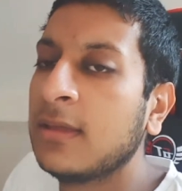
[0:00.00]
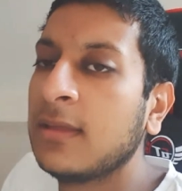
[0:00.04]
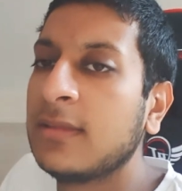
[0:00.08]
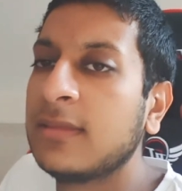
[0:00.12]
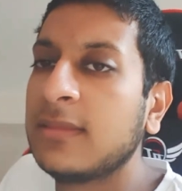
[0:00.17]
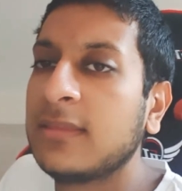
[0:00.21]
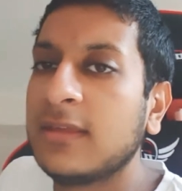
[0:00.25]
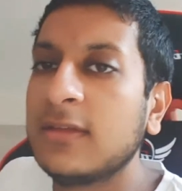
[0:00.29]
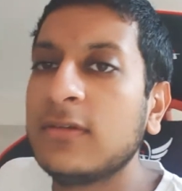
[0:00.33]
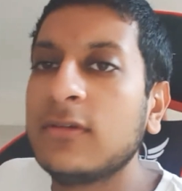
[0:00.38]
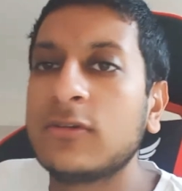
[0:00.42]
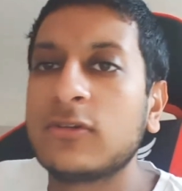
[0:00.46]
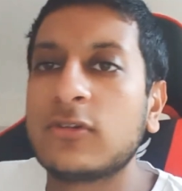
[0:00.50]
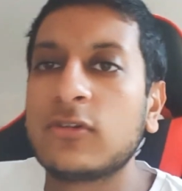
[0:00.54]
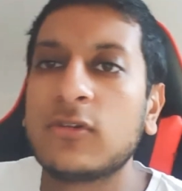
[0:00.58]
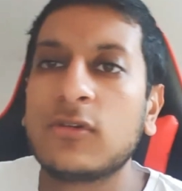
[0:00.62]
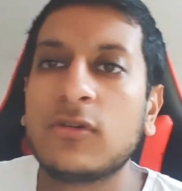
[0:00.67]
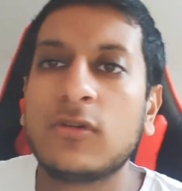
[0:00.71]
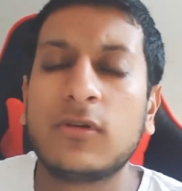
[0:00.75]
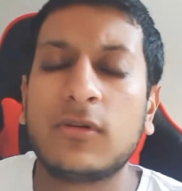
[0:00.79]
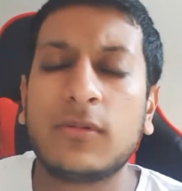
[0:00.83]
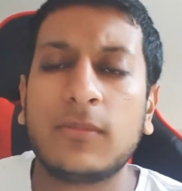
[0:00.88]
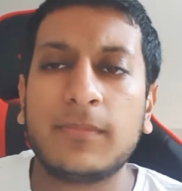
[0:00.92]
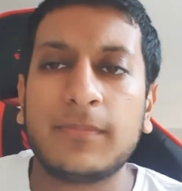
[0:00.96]
They're not
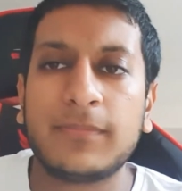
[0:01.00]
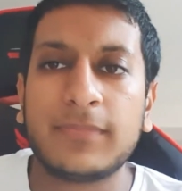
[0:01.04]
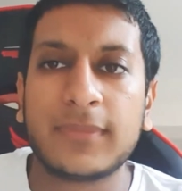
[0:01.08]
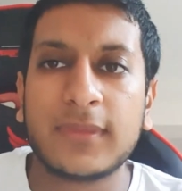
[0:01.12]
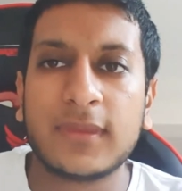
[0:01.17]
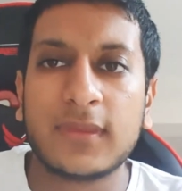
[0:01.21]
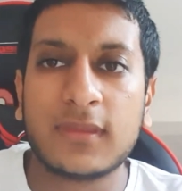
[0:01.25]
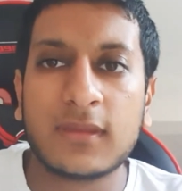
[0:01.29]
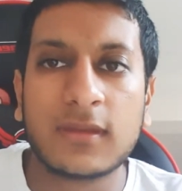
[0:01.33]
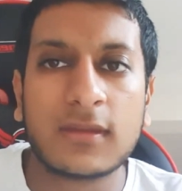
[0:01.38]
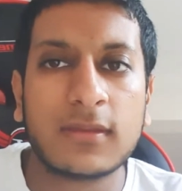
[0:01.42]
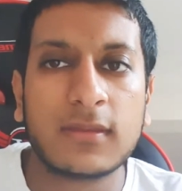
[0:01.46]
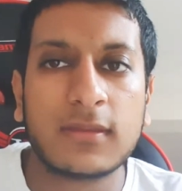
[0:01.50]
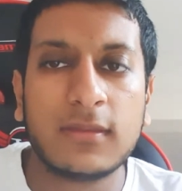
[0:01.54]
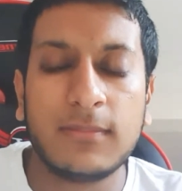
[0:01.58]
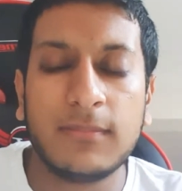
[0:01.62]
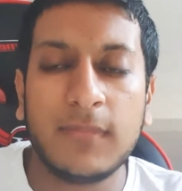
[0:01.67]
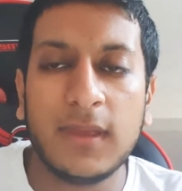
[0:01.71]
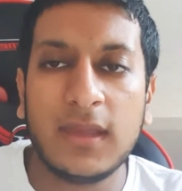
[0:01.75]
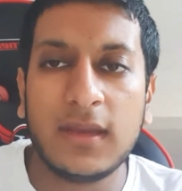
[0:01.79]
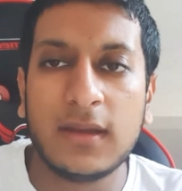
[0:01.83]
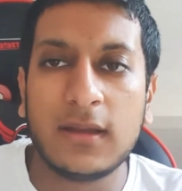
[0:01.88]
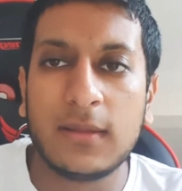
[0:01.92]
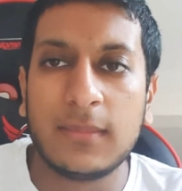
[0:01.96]
sure, the, the
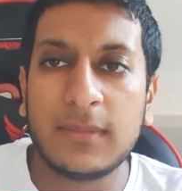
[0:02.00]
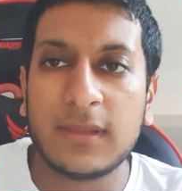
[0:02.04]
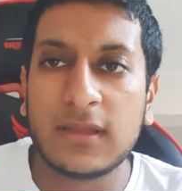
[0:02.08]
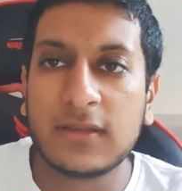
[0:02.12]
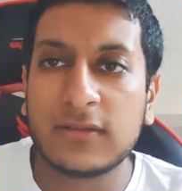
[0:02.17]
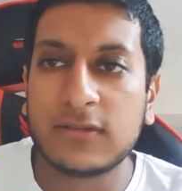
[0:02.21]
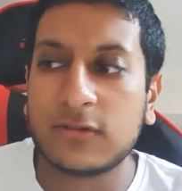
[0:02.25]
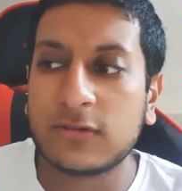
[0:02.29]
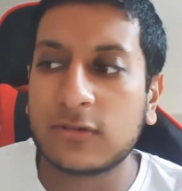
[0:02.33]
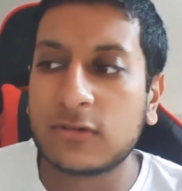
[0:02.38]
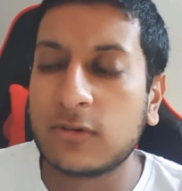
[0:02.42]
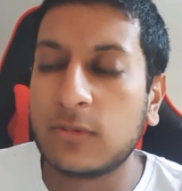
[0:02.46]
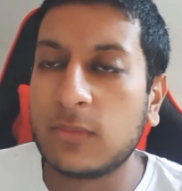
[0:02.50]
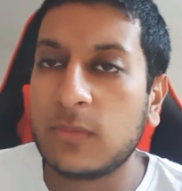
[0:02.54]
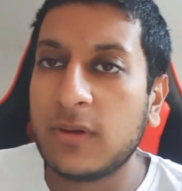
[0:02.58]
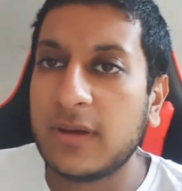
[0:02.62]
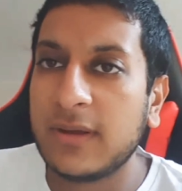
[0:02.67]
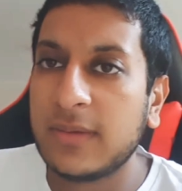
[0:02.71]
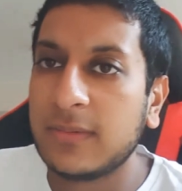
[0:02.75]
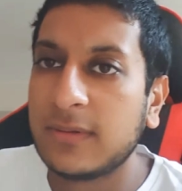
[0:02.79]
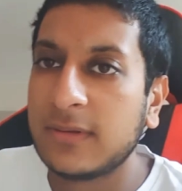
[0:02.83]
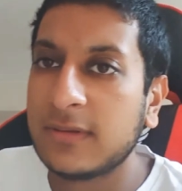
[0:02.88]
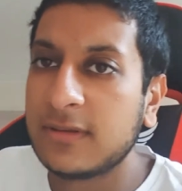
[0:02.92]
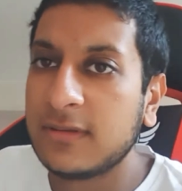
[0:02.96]
main army guy's not sure why
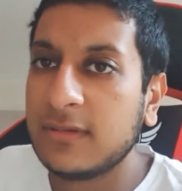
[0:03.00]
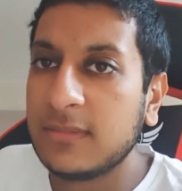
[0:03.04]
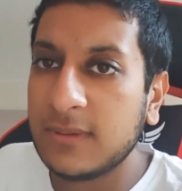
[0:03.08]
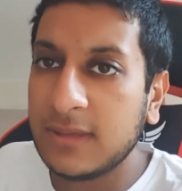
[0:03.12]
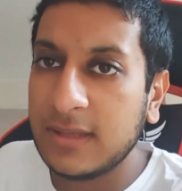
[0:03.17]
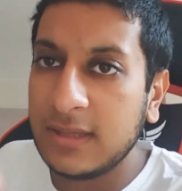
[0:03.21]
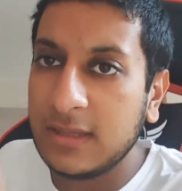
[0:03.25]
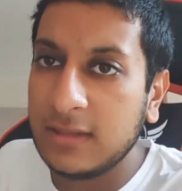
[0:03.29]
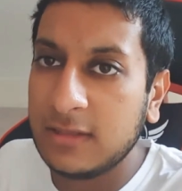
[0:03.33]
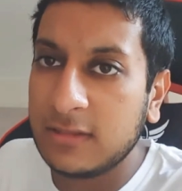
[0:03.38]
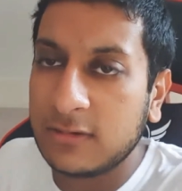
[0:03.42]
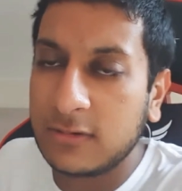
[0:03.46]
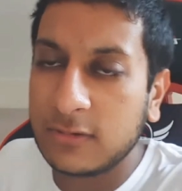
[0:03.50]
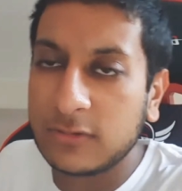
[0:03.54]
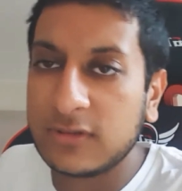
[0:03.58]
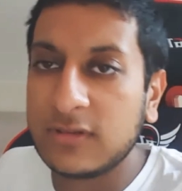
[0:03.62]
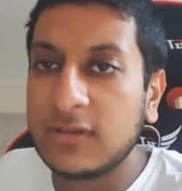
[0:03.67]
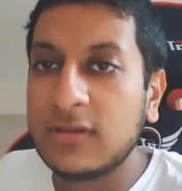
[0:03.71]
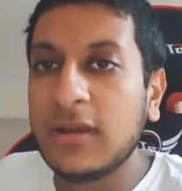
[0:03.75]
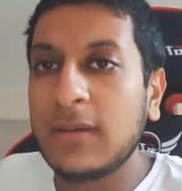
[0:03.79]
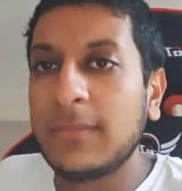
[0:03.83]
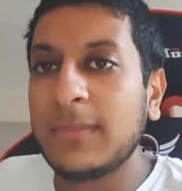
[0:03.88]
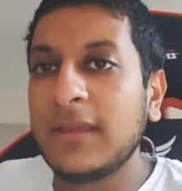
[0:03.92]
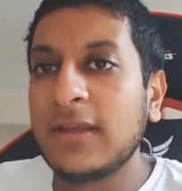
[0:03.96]
he wanted to do it. He throws a
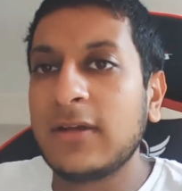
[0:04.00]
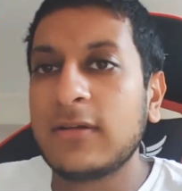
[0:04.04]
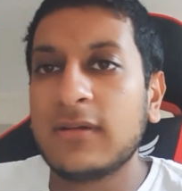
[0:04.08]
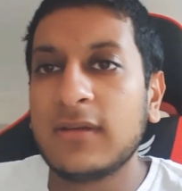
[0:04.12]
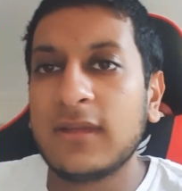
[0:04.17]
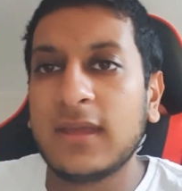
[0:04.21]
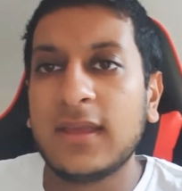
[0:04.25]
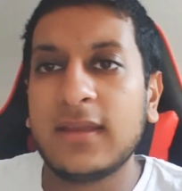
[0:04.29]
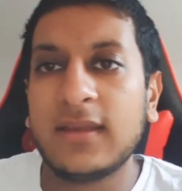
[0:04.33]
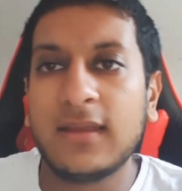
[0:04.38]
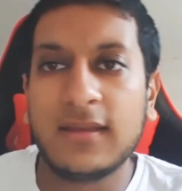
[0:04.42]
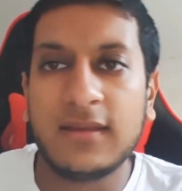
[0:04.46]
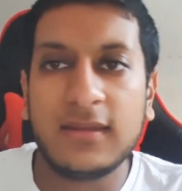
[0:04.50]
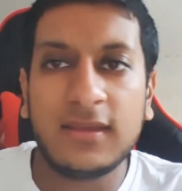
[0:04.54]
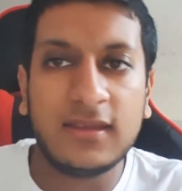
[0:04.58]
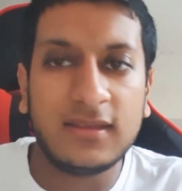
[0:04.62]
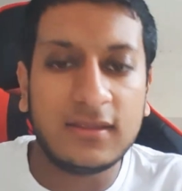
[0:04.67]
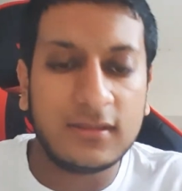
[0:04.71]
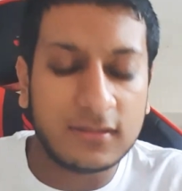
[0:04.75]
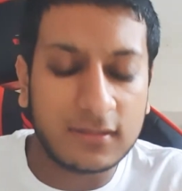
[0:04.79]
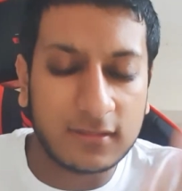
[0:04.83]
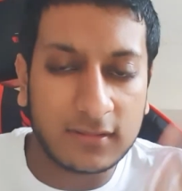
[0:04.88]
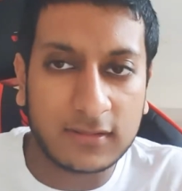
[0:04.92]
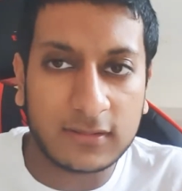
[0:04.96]
dummy grenade and
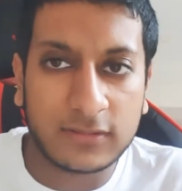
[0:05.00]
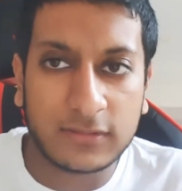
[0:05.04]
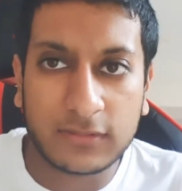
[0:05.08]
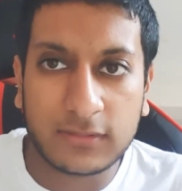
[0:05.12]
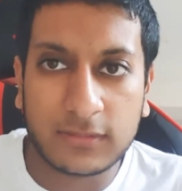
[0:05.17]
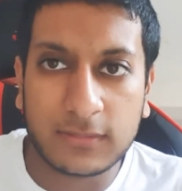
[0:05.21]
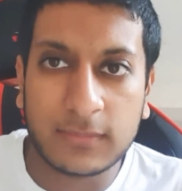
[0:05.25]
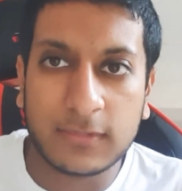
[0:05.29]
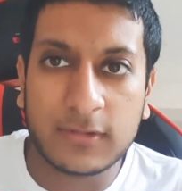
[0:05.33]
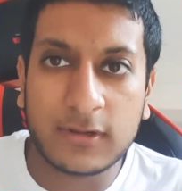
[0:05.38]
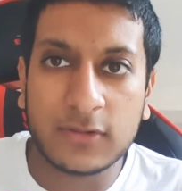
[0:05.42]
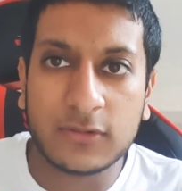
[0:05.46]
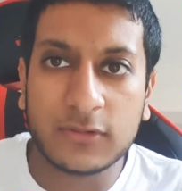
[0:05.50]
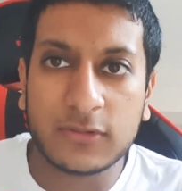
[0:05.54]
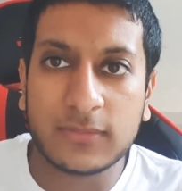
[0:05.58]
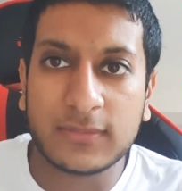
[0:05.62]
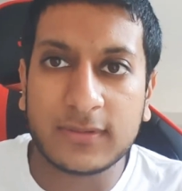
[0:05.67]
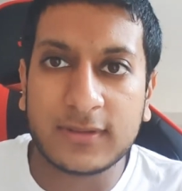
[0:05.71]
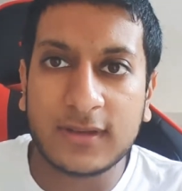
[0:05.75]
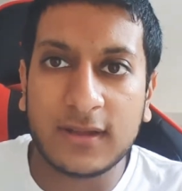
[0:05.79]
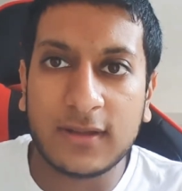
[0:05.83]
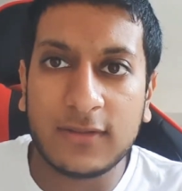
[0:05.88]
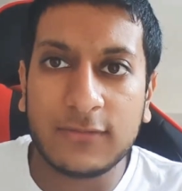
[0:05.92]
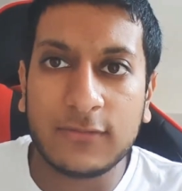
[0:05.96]
he throws
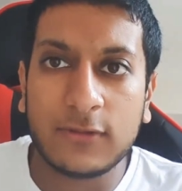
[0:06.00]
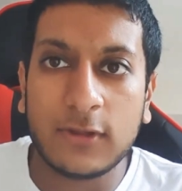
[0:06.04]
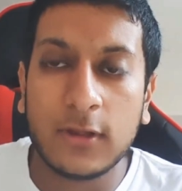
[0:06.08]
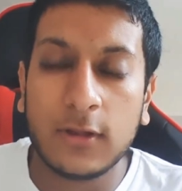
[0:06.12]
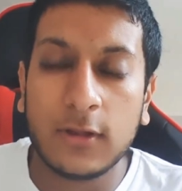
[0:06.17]
himself